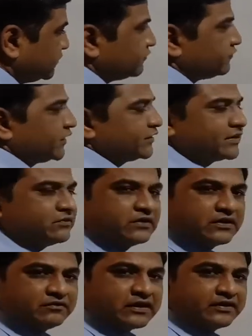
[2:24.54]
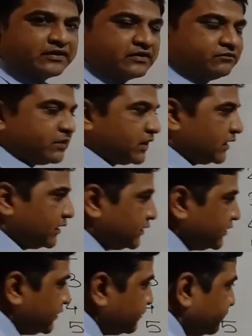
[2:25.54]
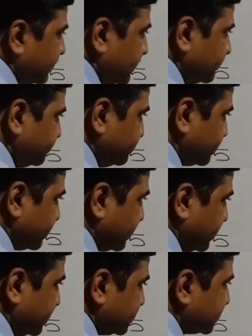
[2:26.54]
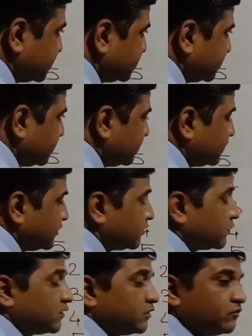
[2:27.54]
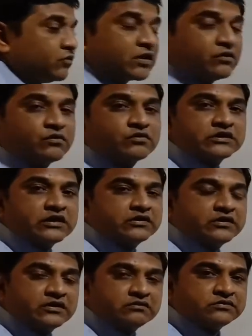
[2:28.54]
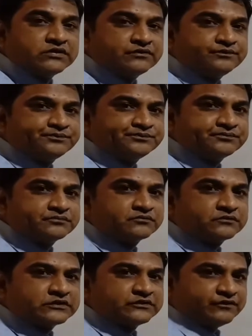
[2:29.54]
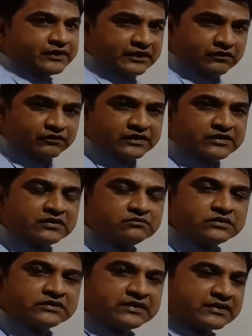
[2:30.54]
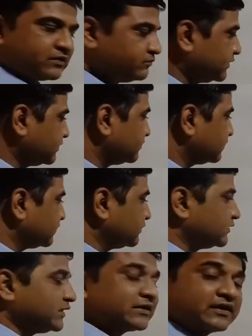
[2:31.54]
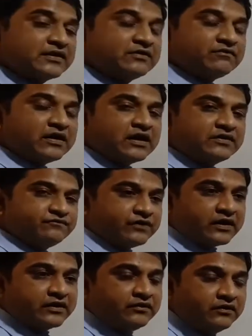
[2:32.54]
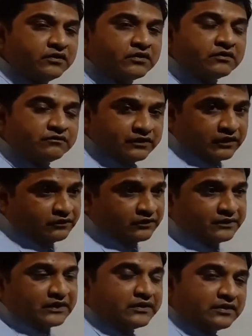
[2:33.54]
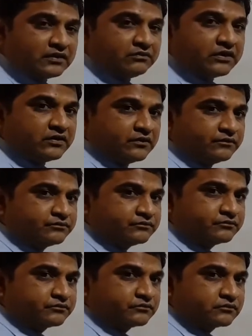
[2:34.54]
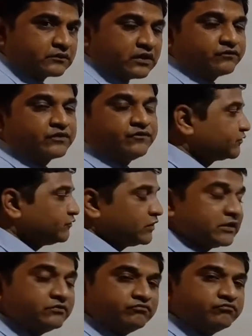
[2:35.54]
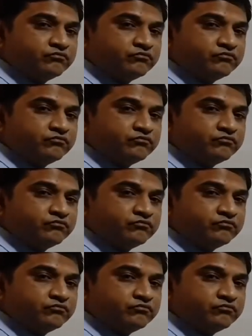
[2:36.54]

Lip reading: 5 can be divided by 1. Yes. What about the other number? Find out any number that can be that can divide 5 without leaving any remainder. After 5, 1.